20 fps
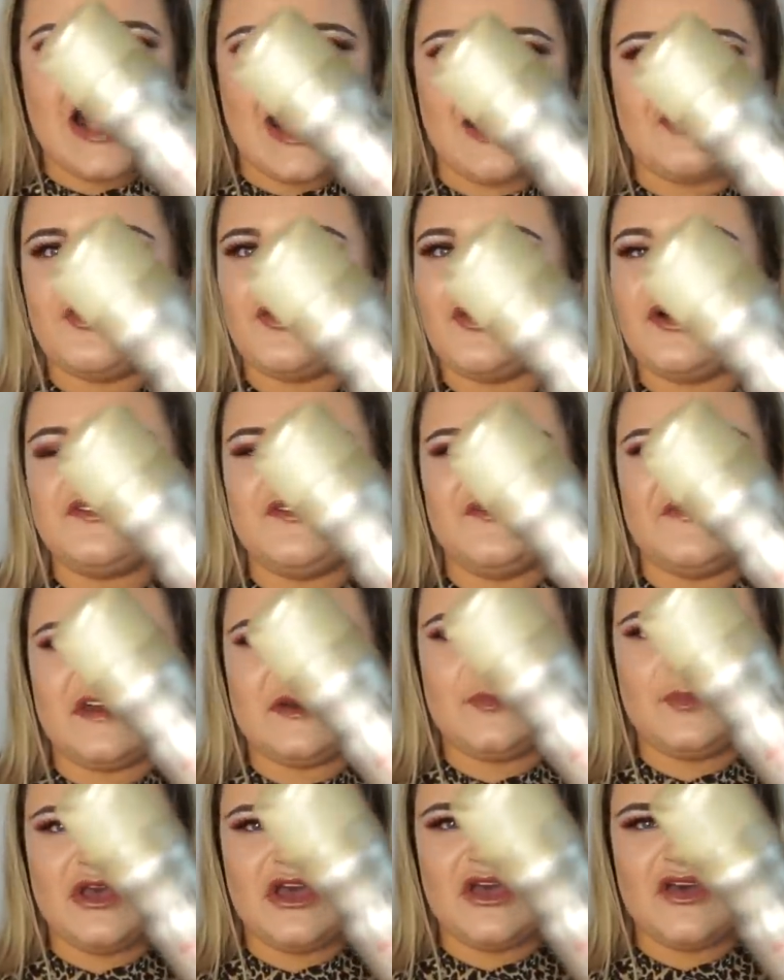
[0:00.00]
I thought it
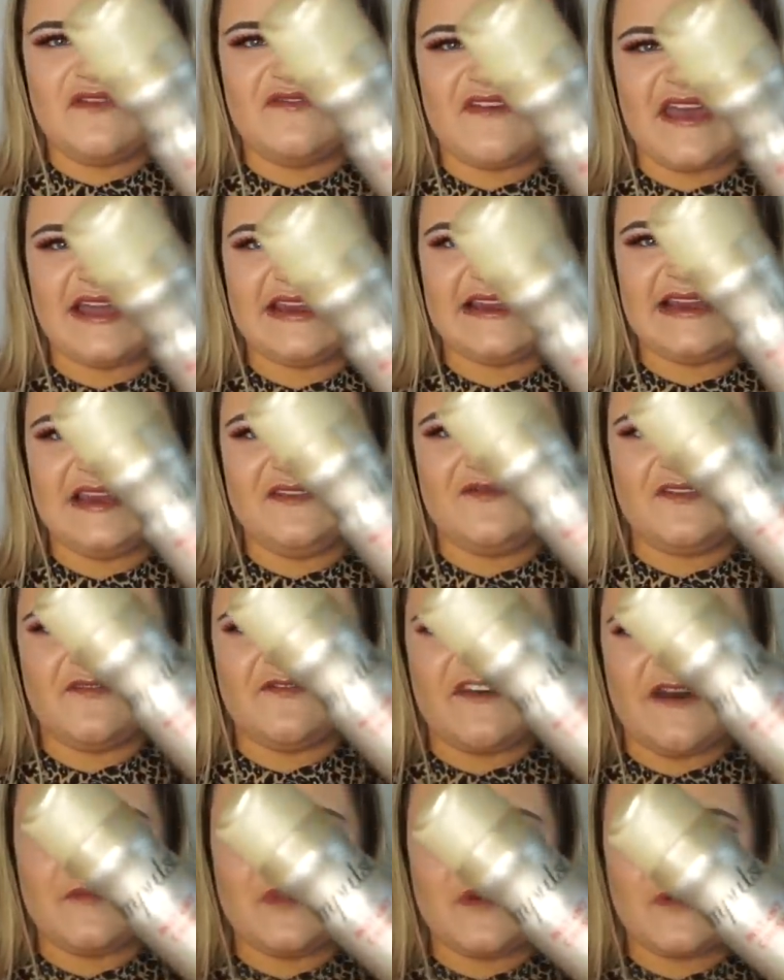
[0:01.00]
fitted perfectly for
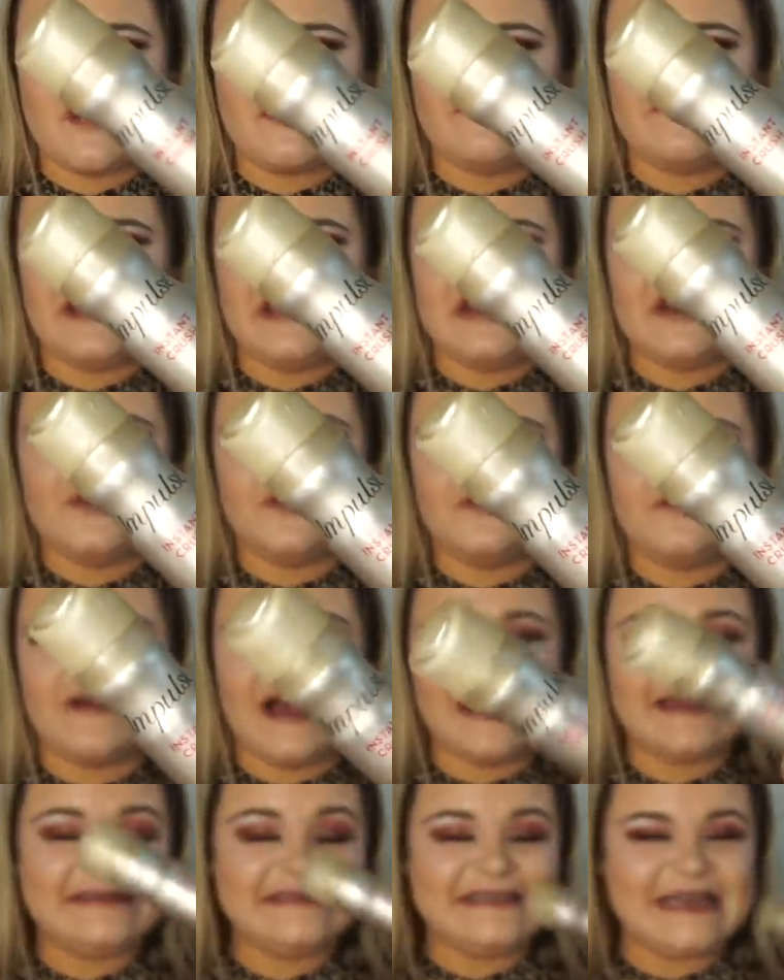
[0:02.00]
February, you know,
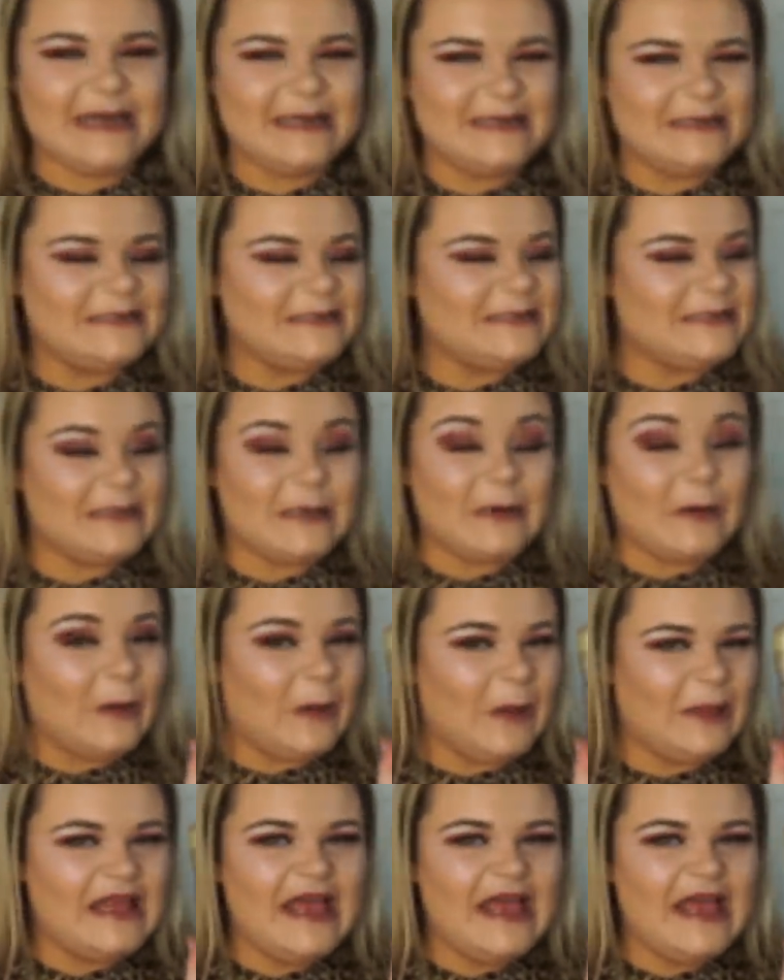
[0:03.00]
Valentine's and all.